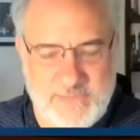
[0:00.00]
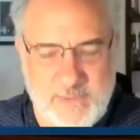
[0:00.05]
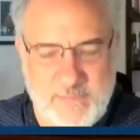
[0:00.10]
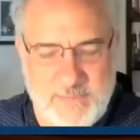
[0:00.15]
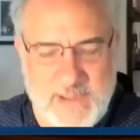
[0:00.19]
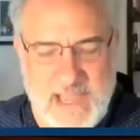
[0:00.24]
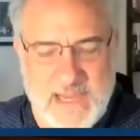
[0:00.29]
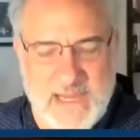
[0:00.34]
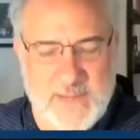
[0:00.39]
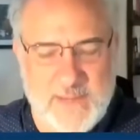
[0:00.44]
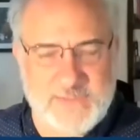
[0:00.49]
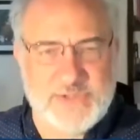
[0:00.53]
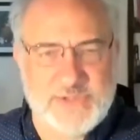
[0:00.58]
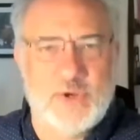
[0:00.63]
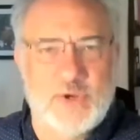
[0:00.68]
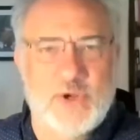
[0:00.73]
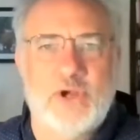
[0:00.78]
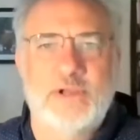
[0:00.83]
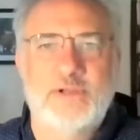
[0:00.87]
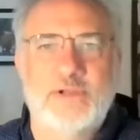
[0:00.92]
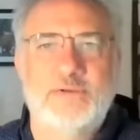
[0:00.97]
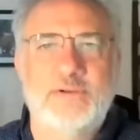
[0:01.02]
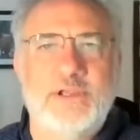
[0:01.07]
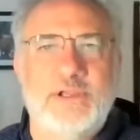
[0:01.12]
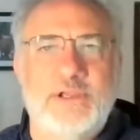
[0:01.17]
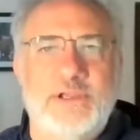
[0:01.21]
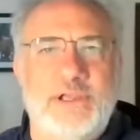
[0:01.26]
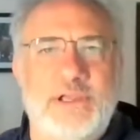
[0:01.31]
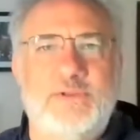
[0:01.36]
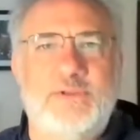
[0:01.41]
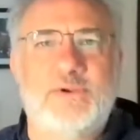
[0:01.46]
the backups are on
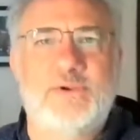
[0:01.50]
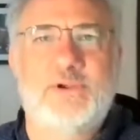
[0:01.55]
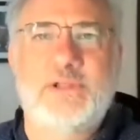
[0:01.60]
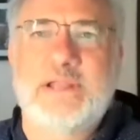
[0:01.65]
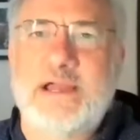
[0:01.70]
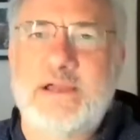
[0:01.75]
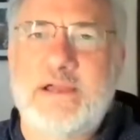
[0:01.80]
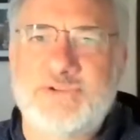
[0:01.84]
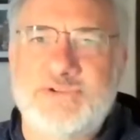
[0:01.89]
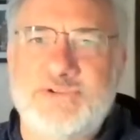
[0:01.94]
either cloud